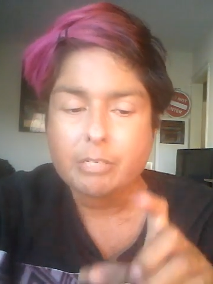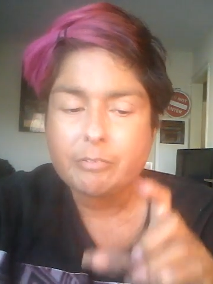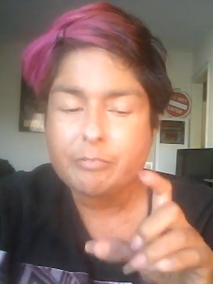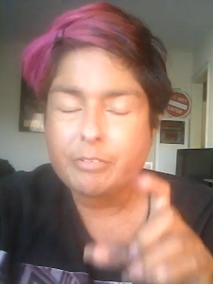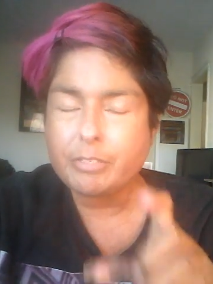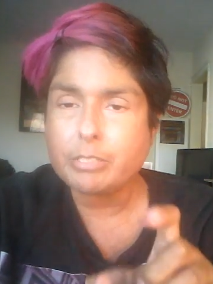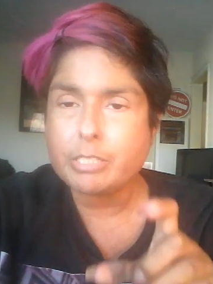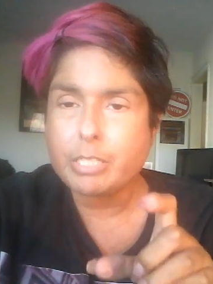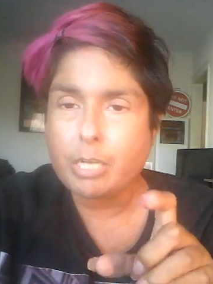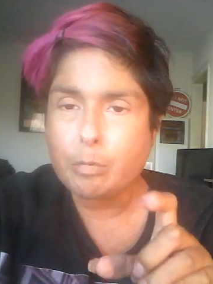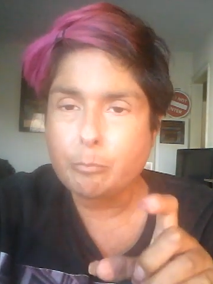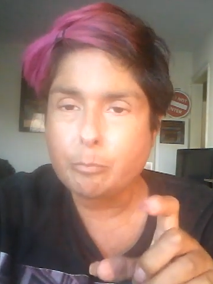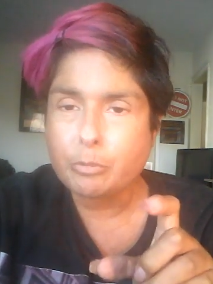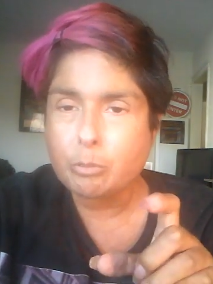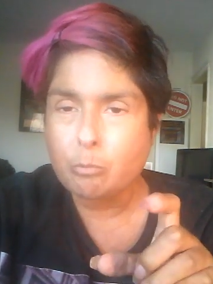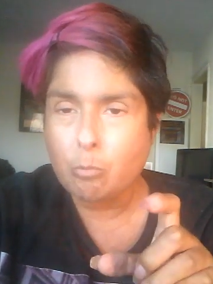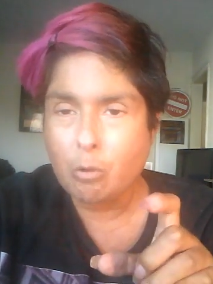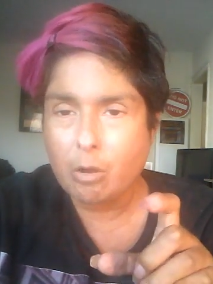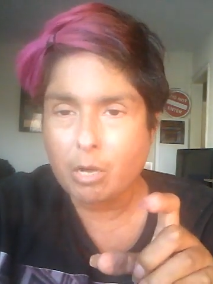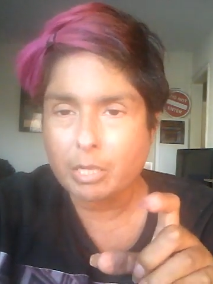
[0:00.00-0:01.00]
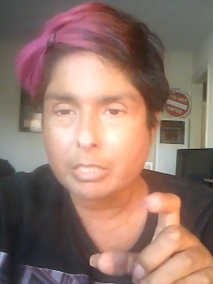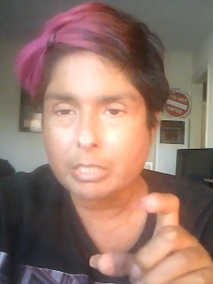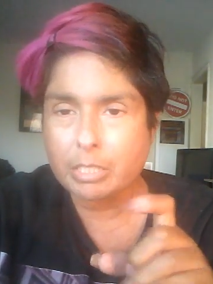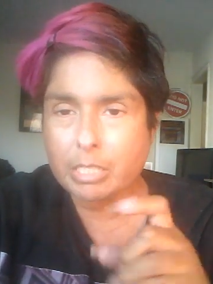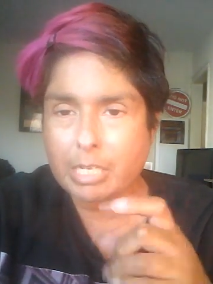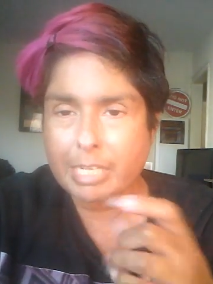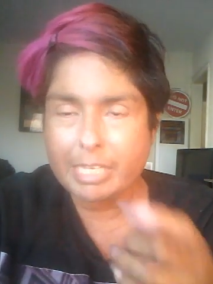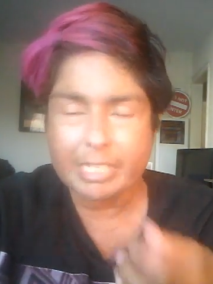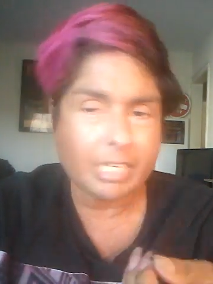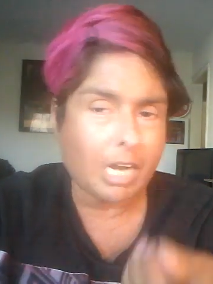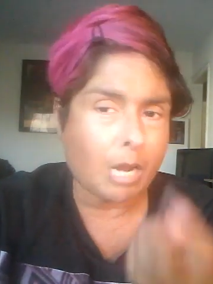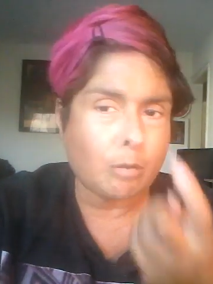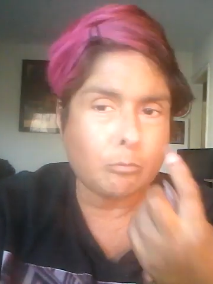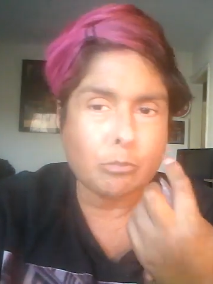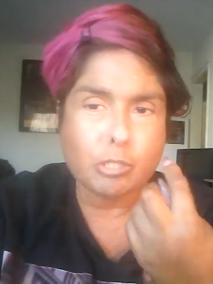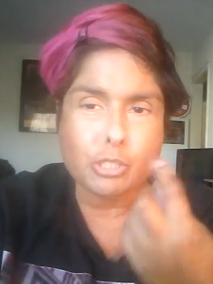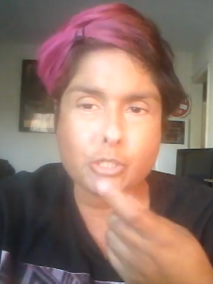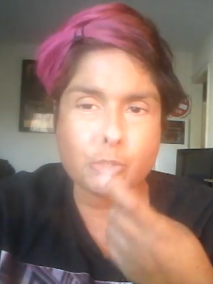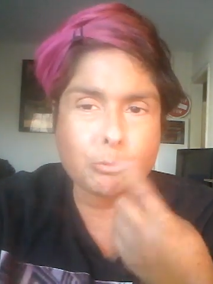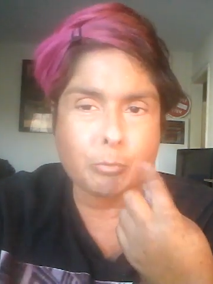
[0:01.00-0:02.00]
filled it up with water, and I
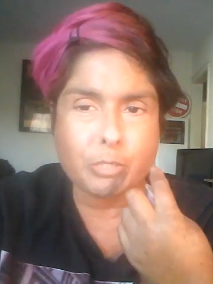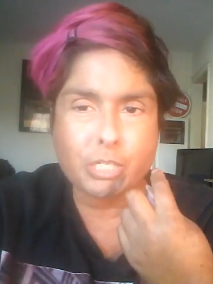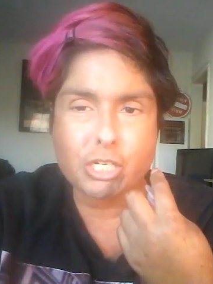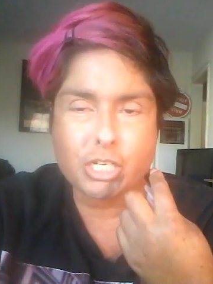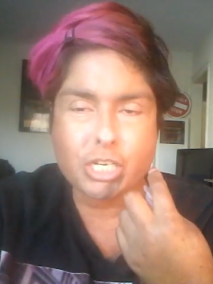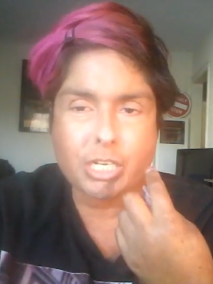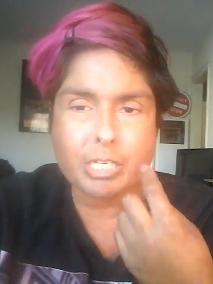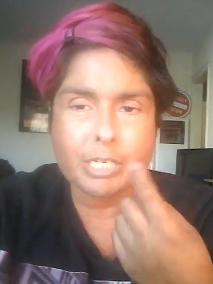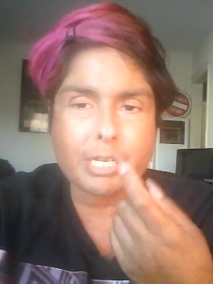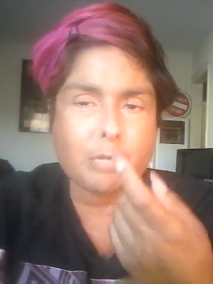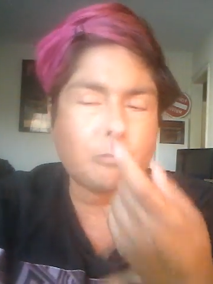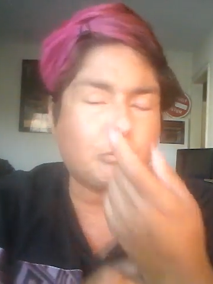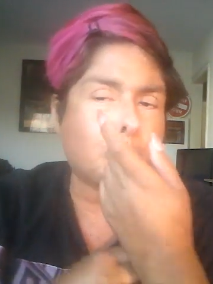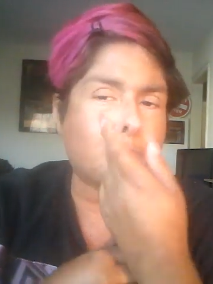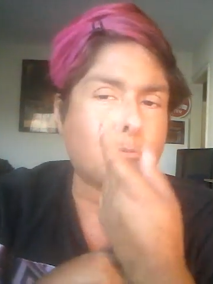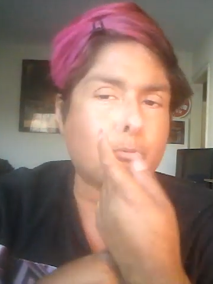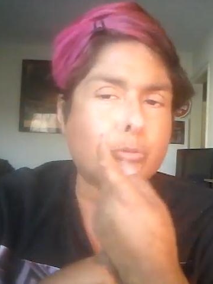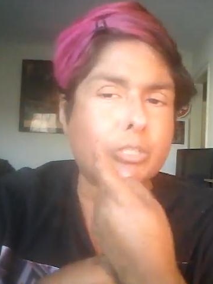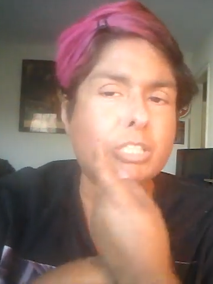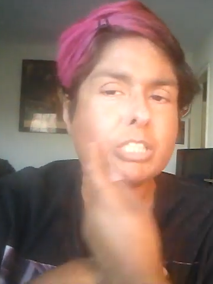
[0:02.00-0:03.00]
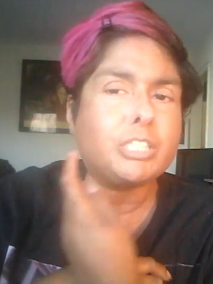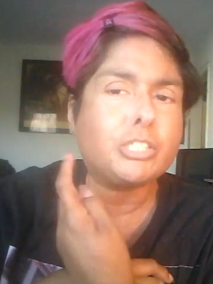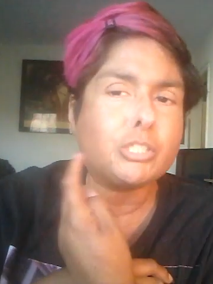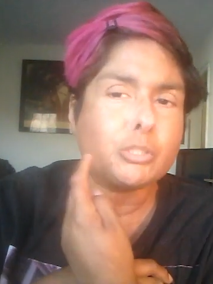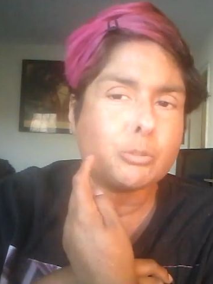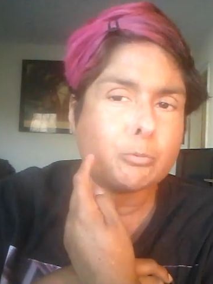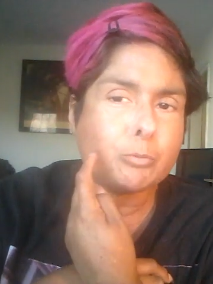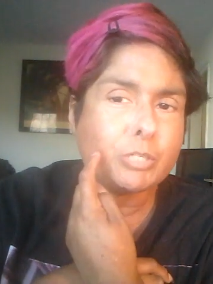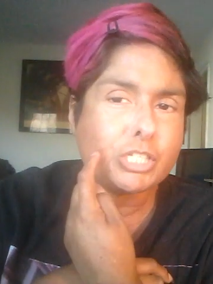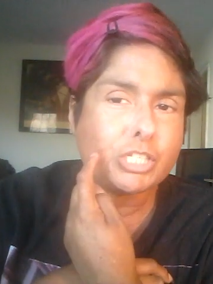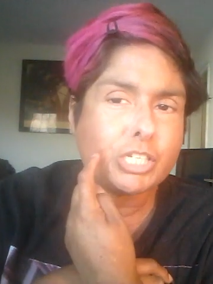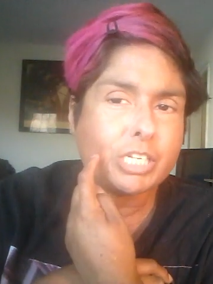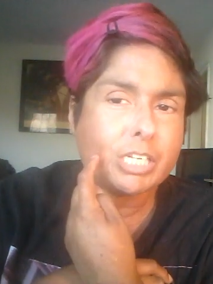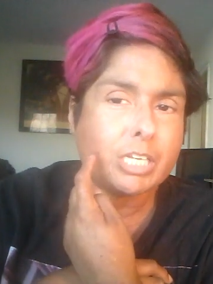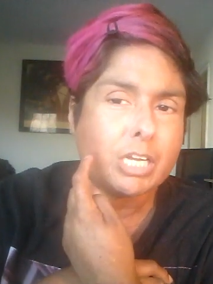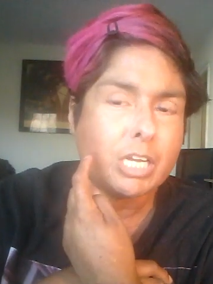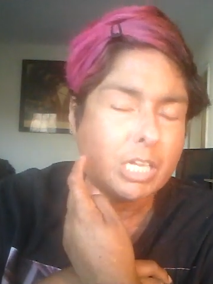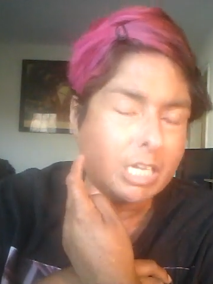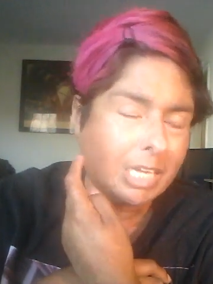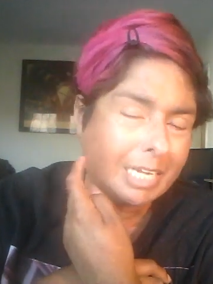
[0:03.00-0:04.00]
would swish it, and I would really swish
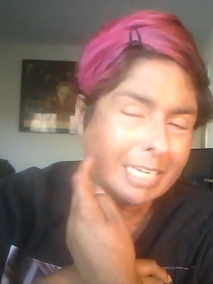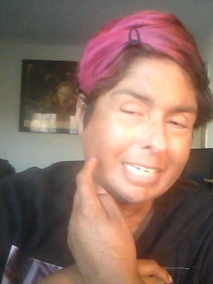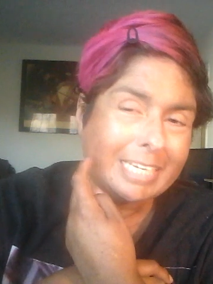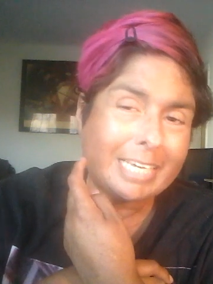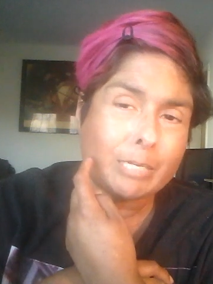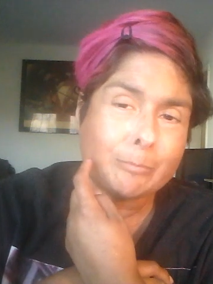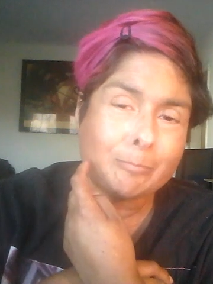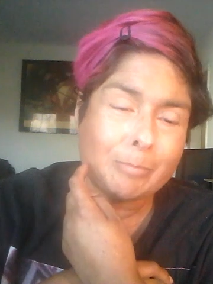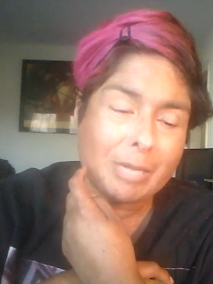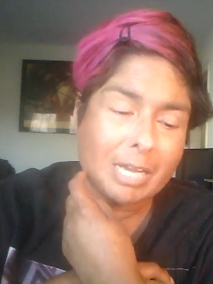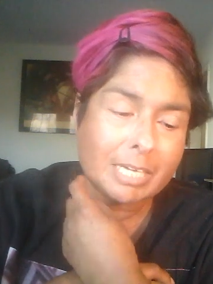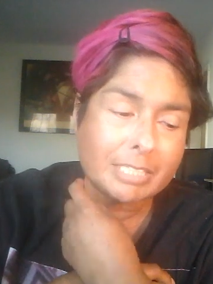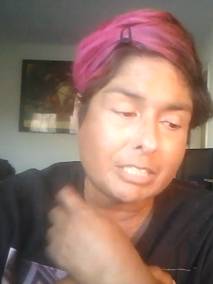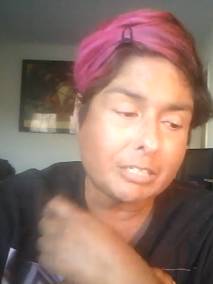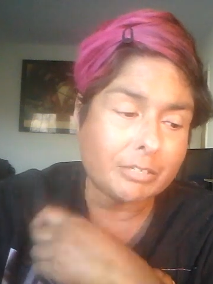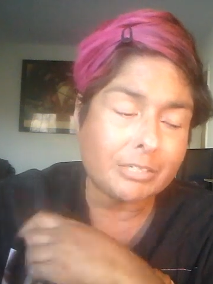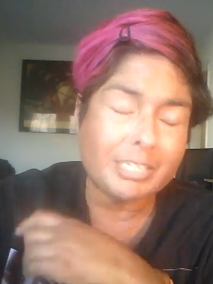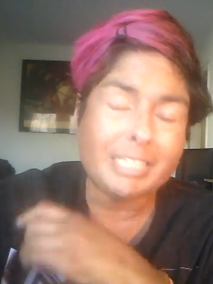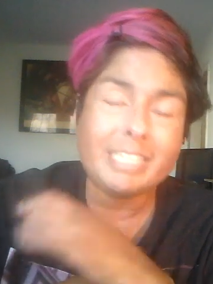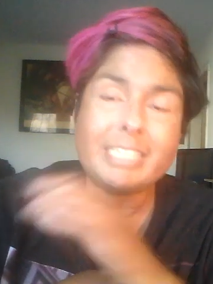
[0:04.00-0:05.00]
it, get it back there.